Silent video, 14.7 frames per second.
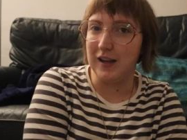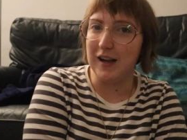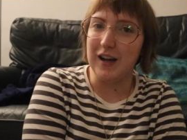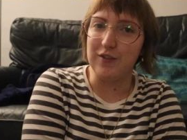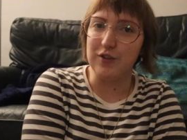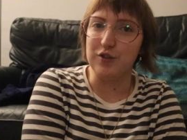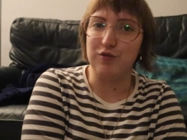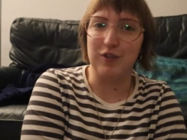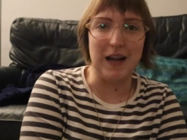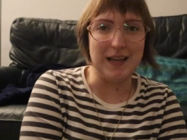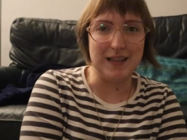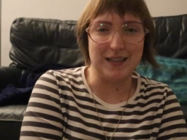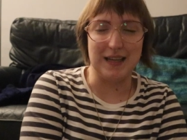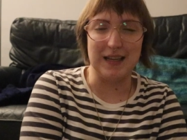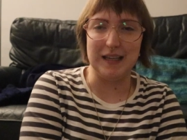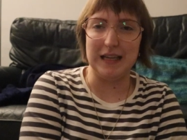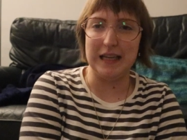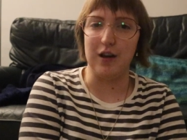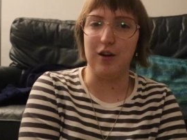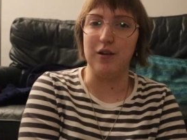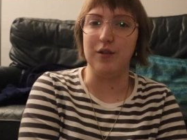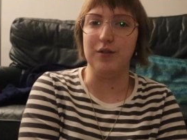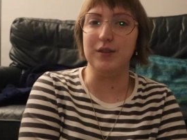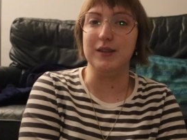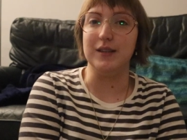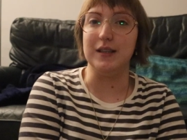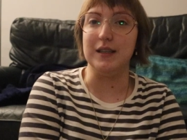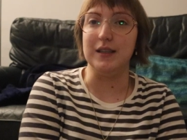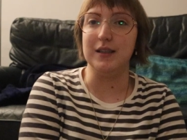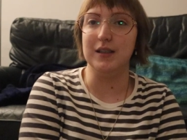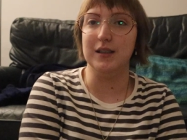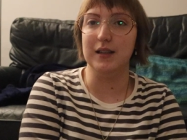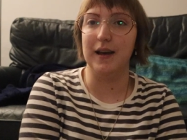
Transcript: I haven't read any of the